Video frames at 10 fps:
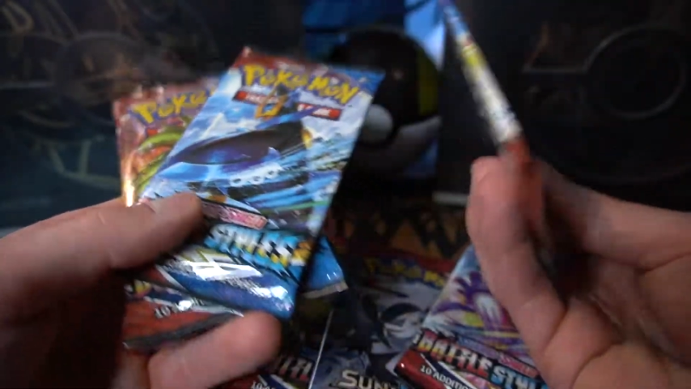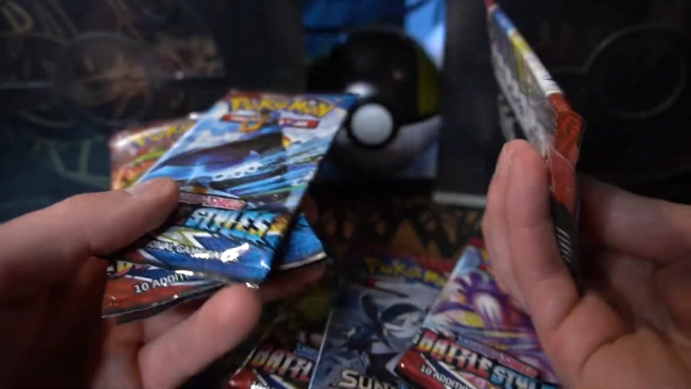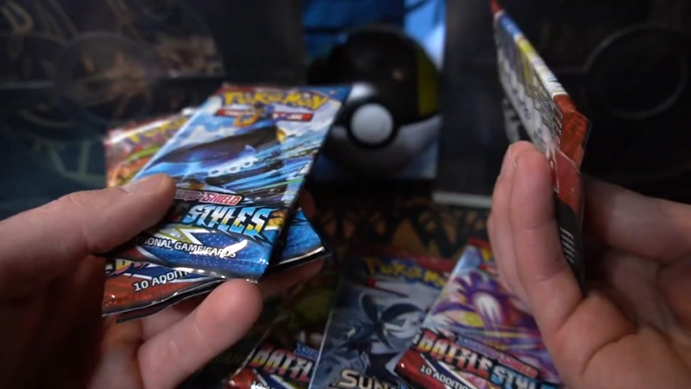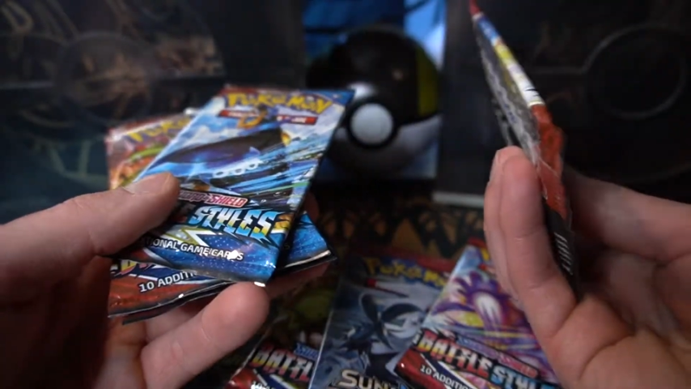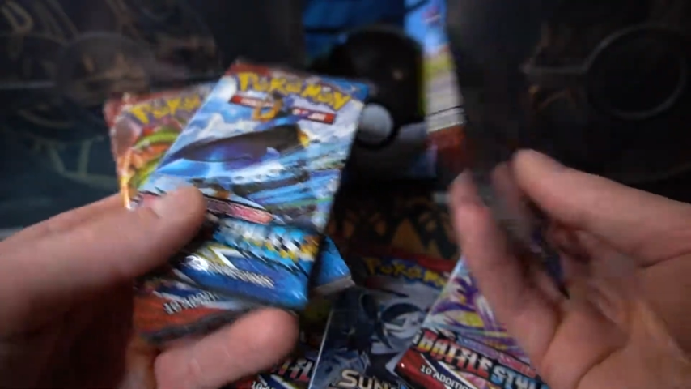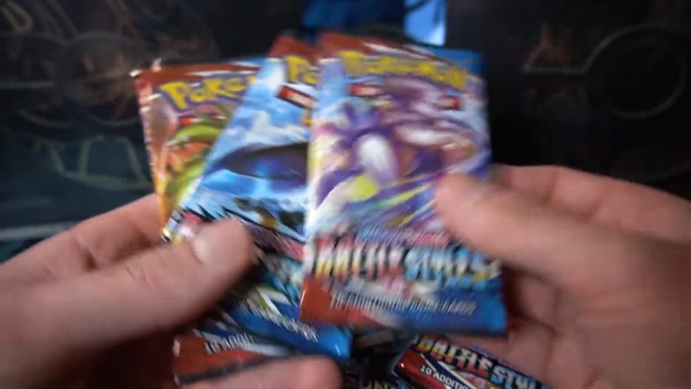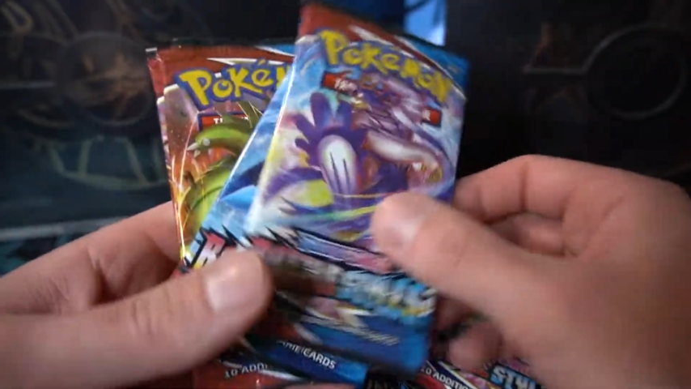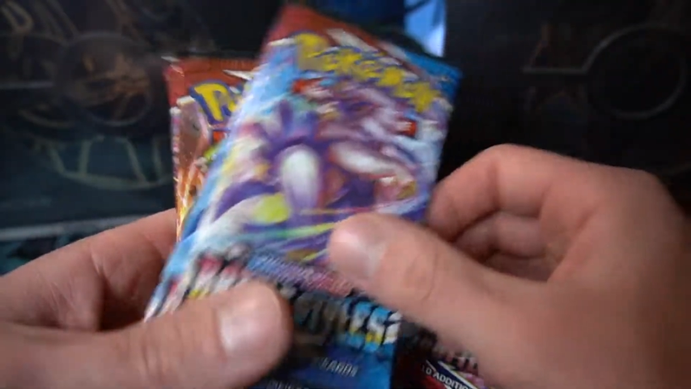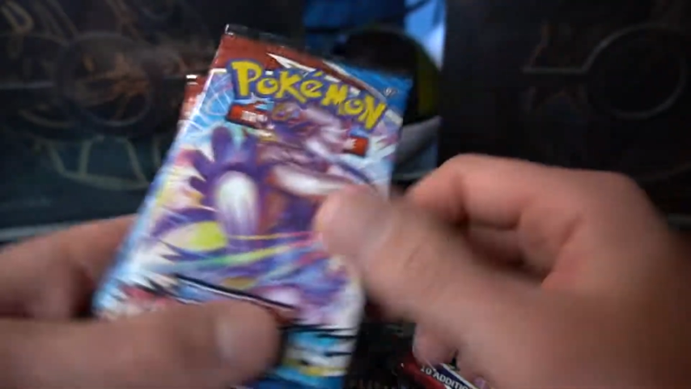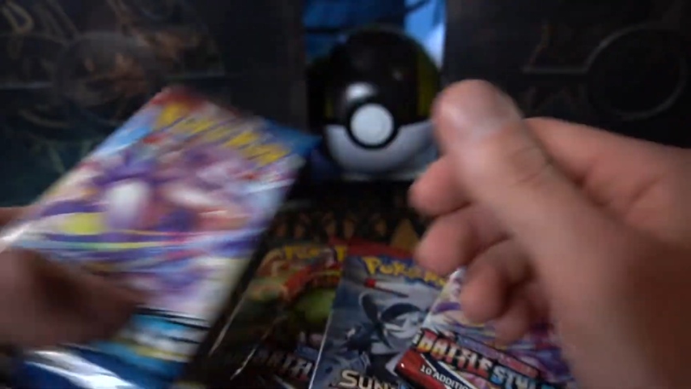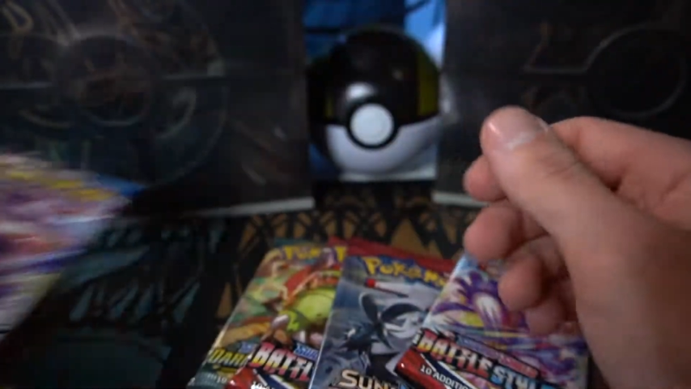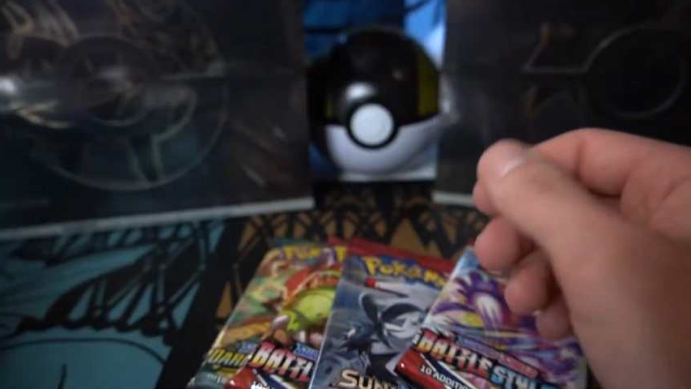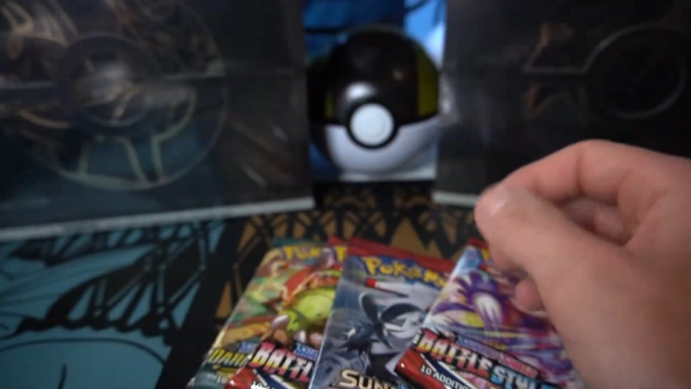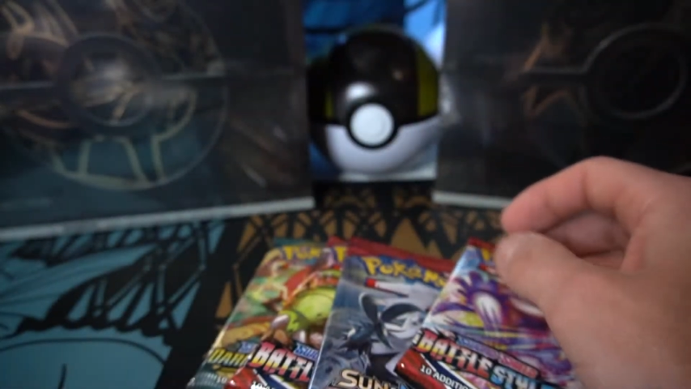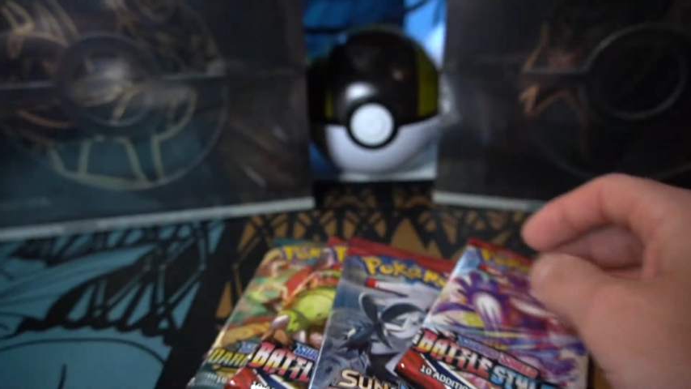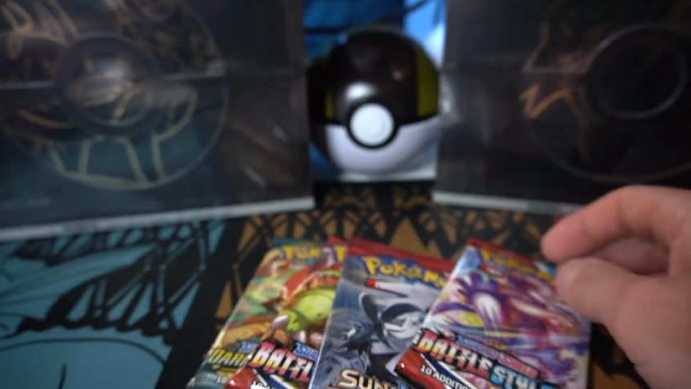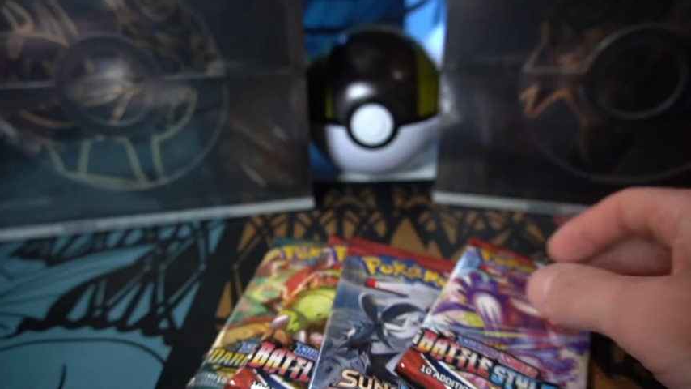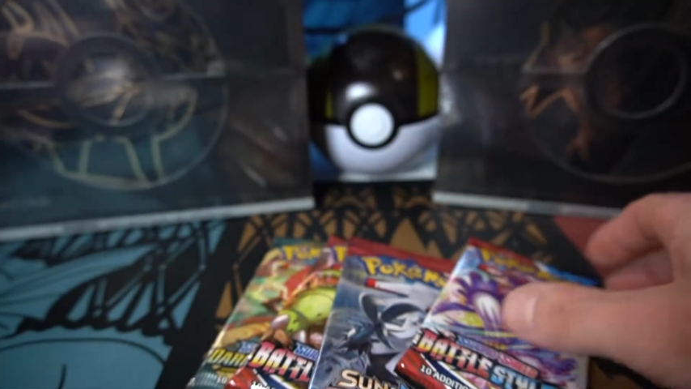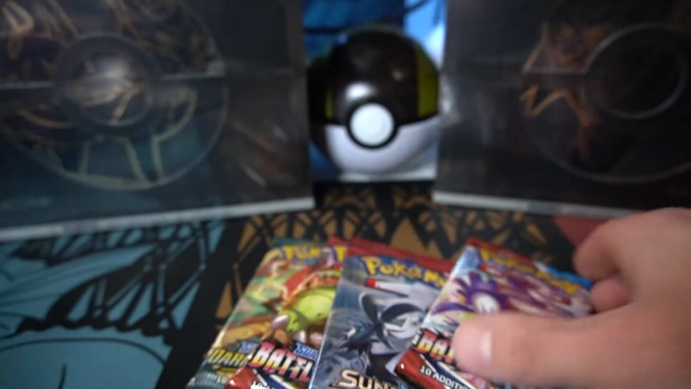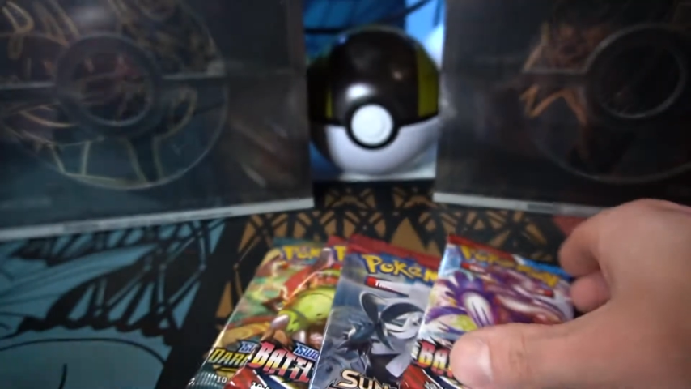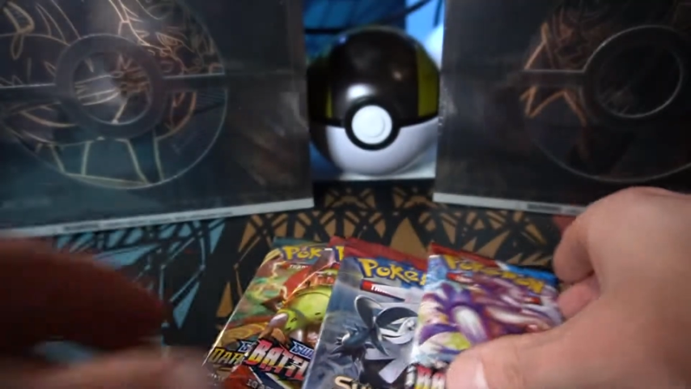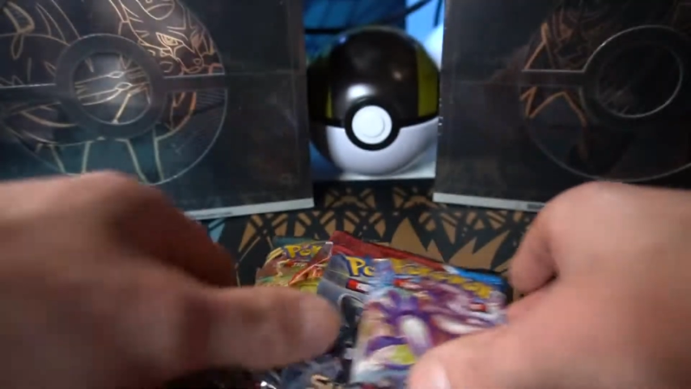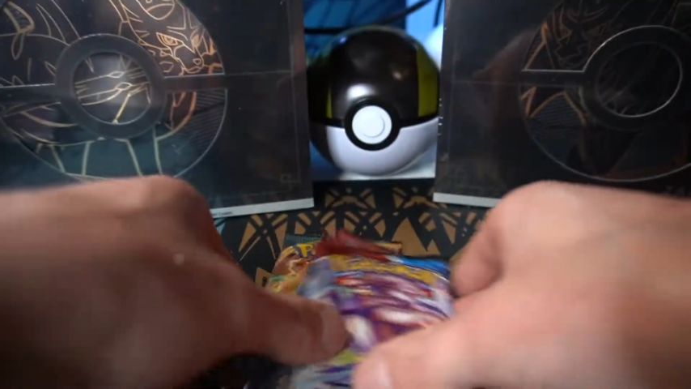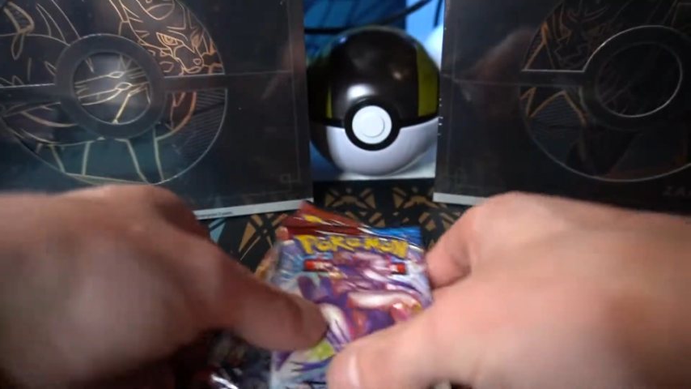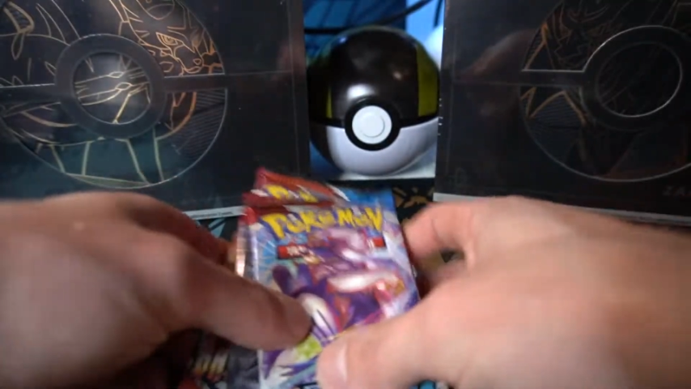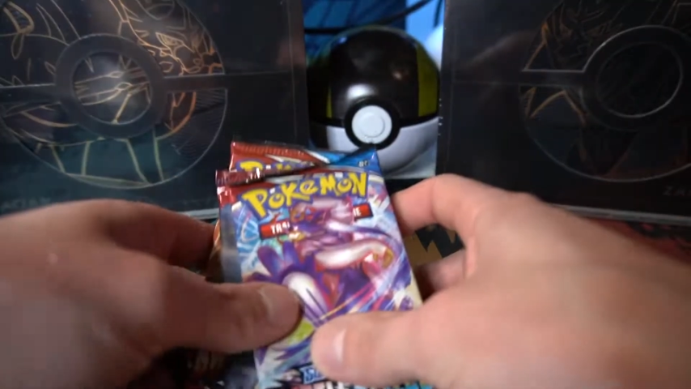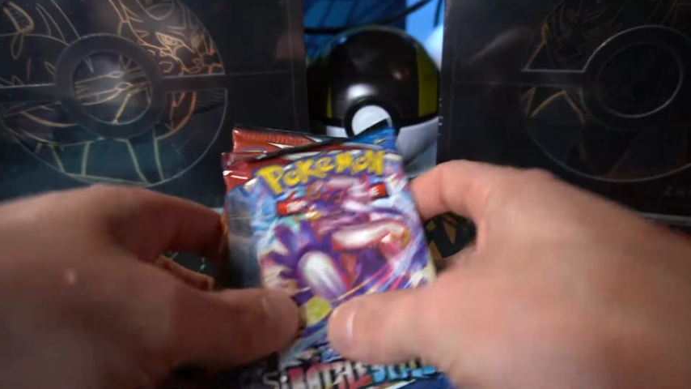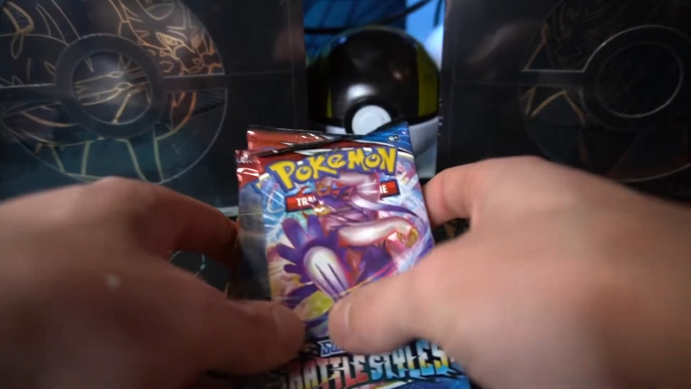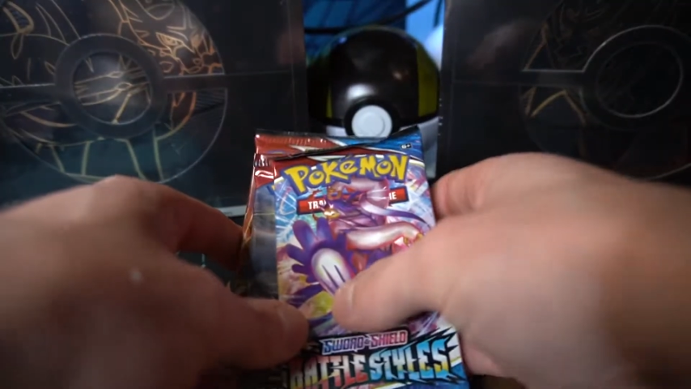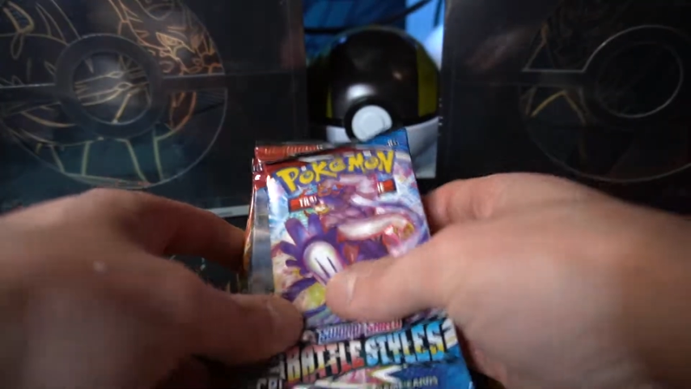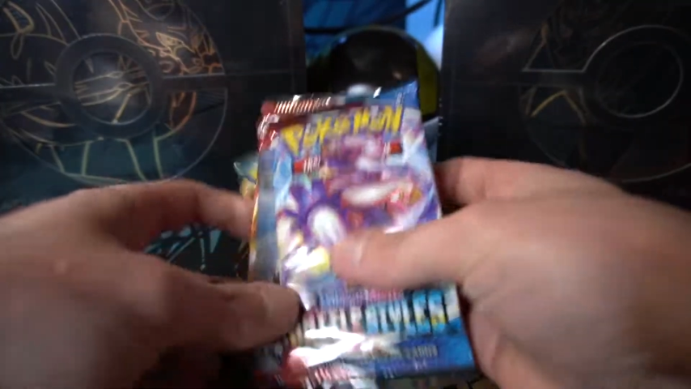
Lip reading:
Nobody's mouth can be seen.